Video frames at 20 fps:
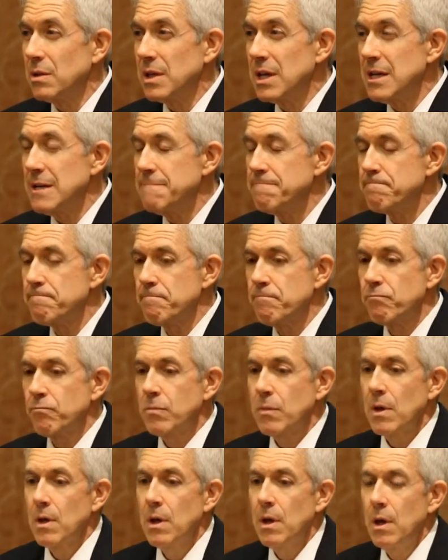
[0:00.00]
Okay?
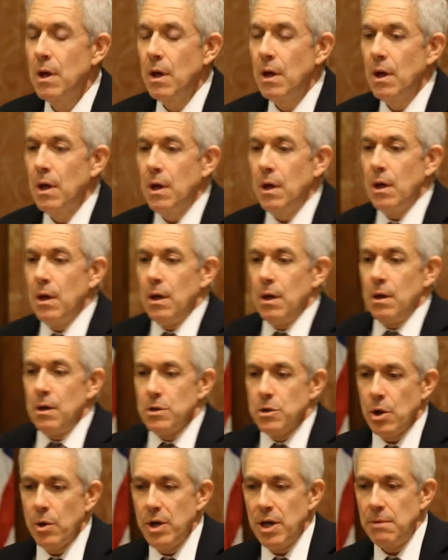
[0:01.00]

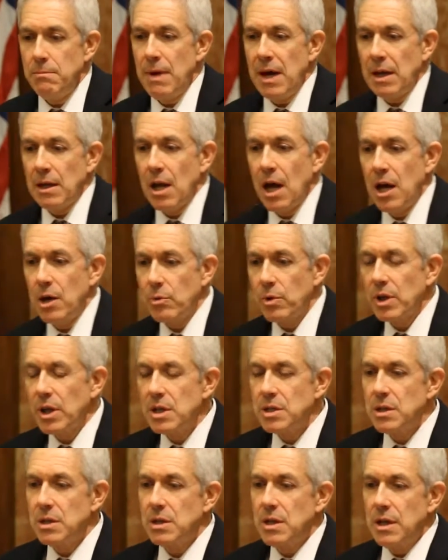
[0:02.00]
So in mainline
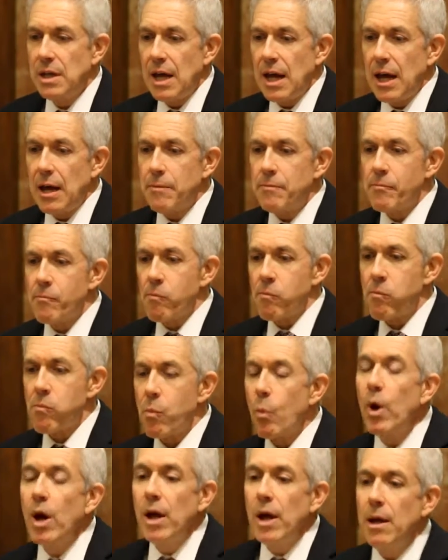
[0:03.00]
religion today,
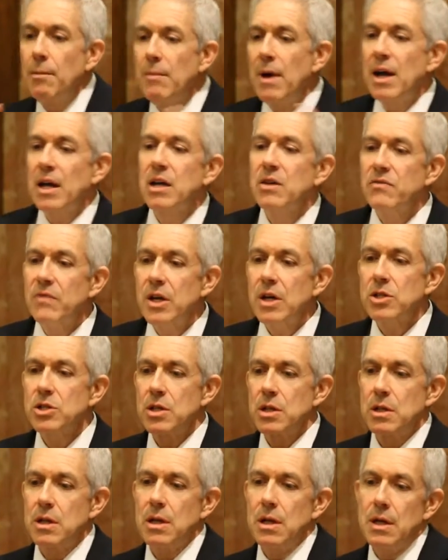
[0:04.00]
and my
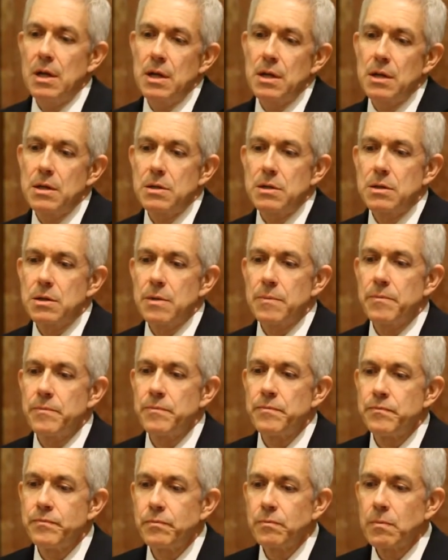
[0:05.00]
conviction is
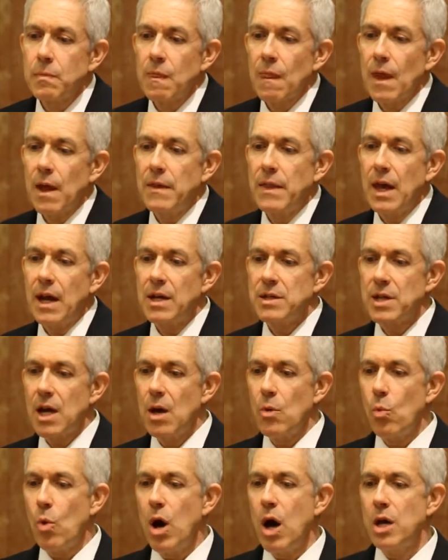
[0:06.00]
that as
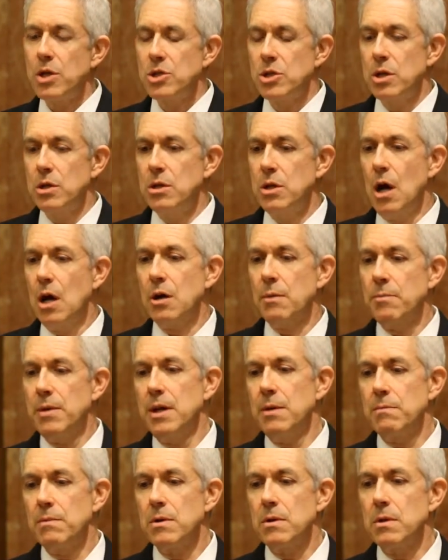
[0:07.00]
I watch young
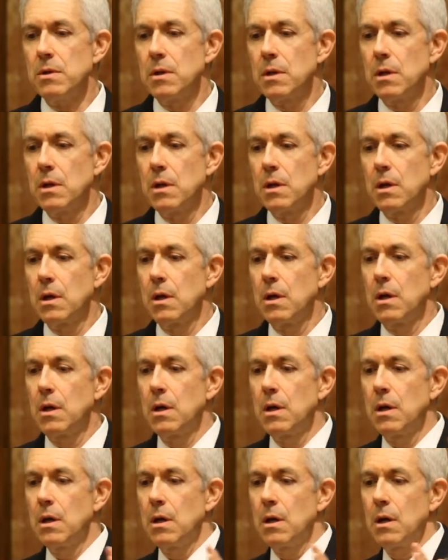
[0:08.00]
people
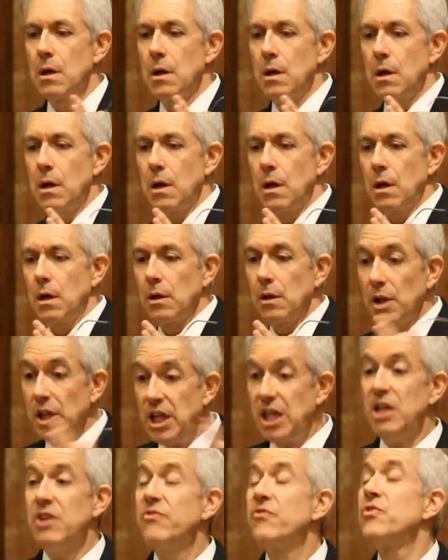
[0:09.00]

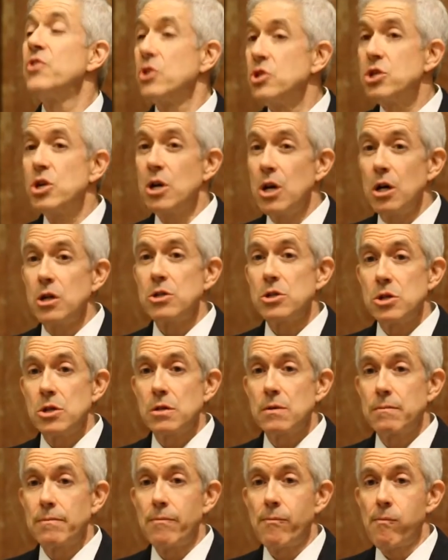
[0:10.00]
leave the
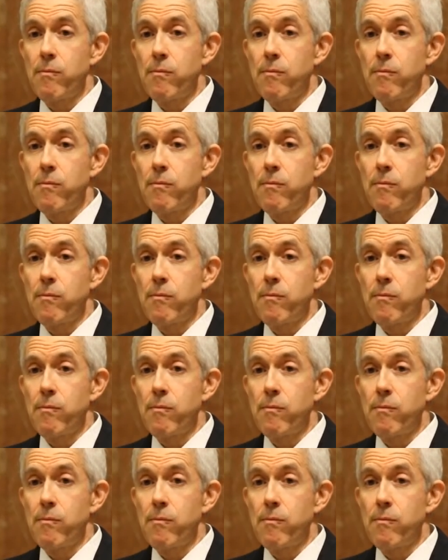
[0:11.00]
church